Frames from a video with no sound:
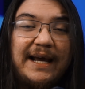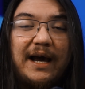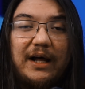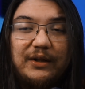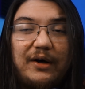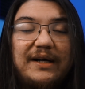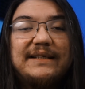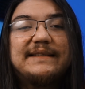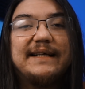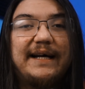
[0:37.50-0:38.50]

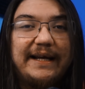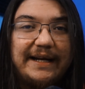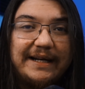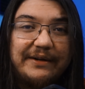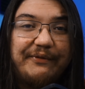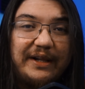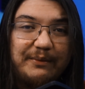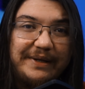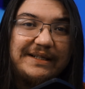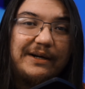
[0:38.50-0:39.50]
alongside
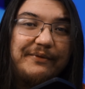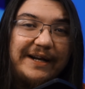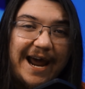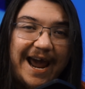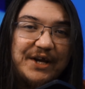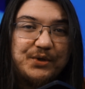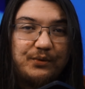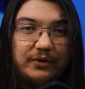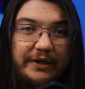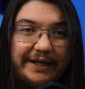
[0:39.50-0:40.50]
development of an
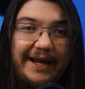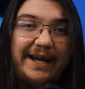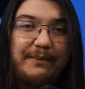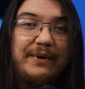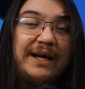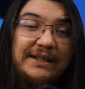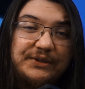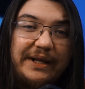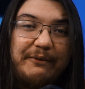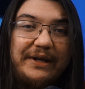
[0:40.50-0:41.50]
actual game,
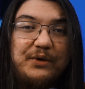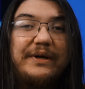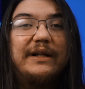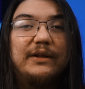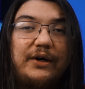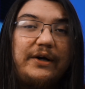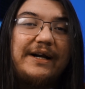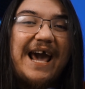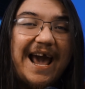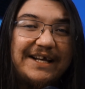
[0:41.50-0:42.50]
so that way you can
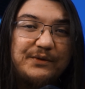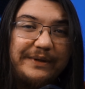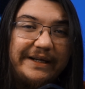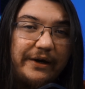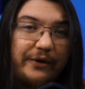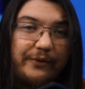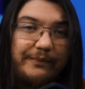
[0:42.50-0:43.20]
learn as we go.